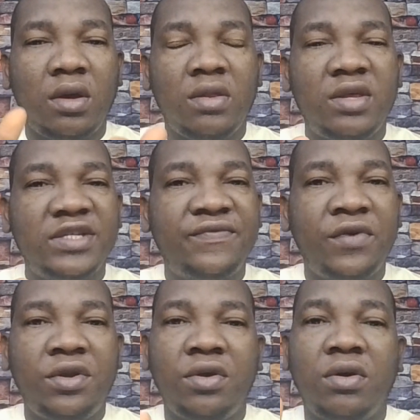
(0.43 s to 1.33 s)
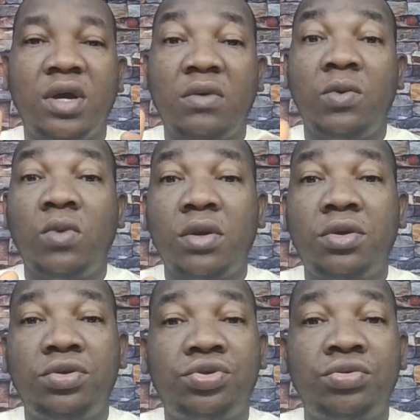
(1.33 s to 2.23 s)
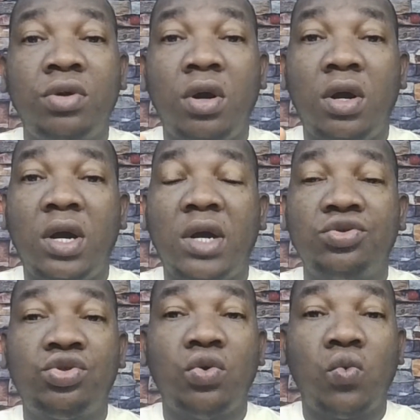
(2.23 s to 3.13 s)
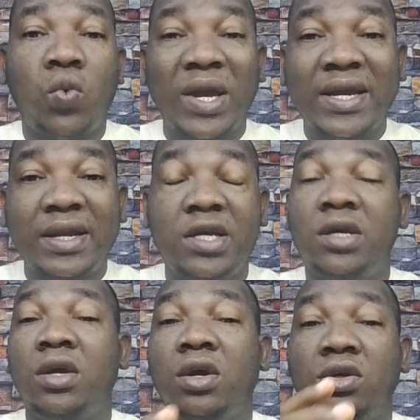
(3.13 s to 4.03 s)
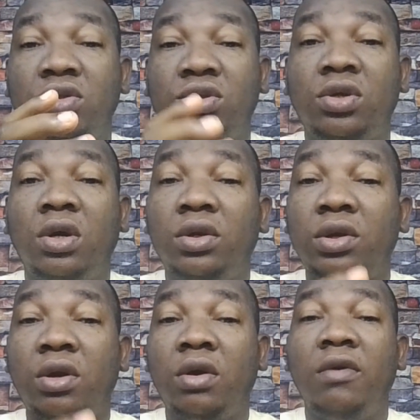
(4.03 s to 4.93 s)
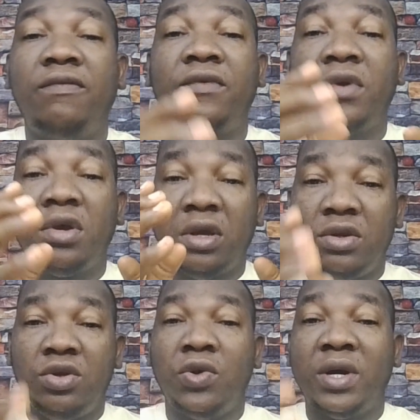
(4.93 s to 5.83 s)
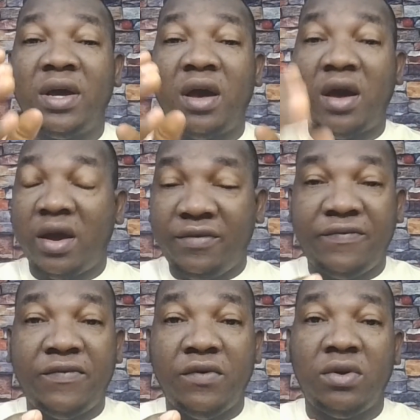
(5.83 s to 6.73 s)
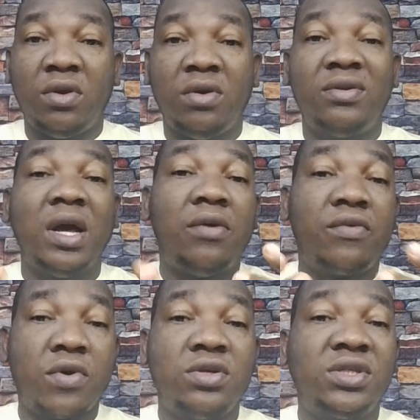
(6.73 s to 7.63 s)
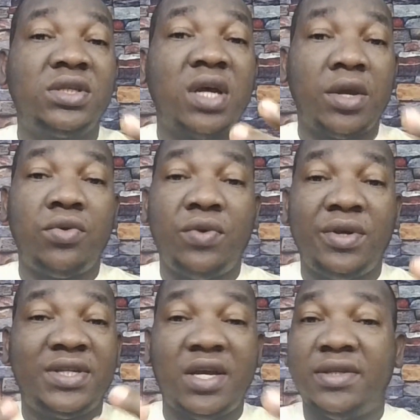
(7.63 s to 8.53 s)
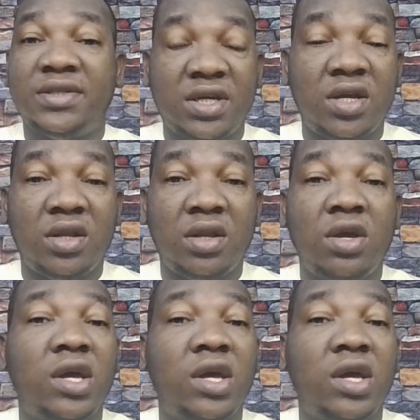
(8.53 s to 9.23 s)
In this video, I will walk you through on how to quickly turn off your iPhone that runs iOS 18.